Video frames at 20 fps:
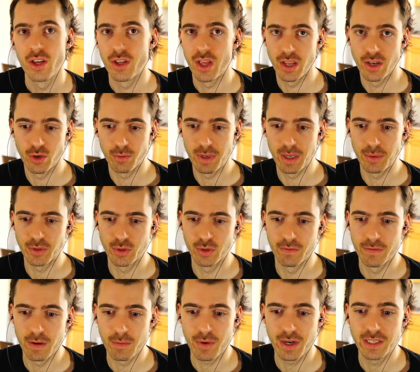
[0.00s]
and you'll be able to
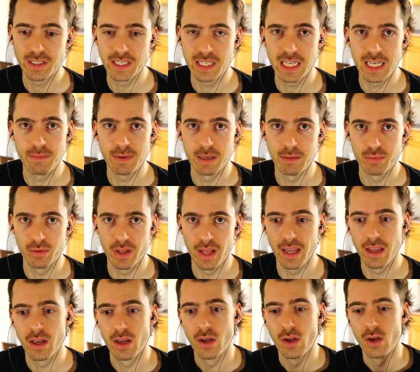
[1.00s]
ephemerate to keep it in
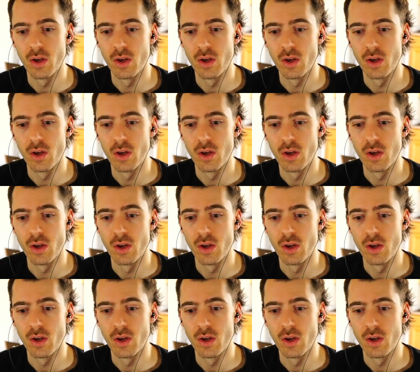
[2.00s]
play.